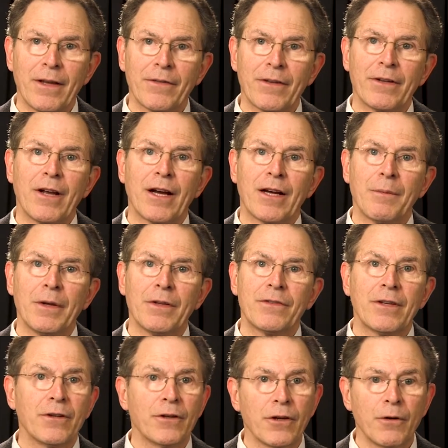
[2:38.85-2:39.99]
other documents
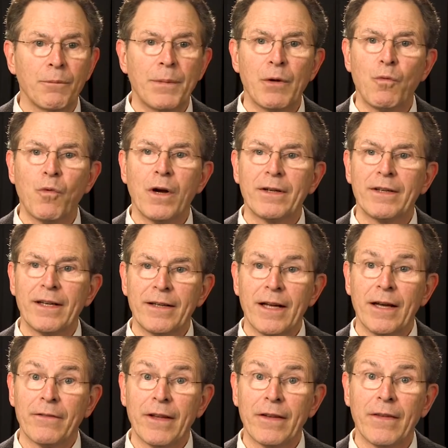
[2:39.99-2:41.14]
that you're going to be wanting
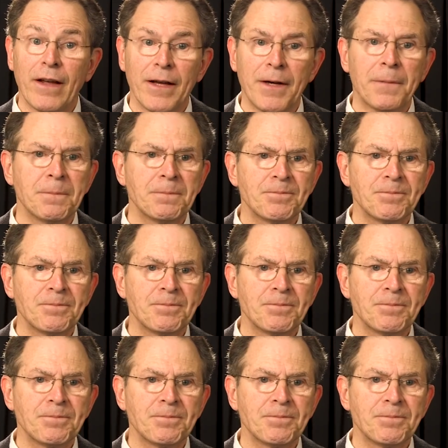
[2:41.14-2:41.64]
down the line.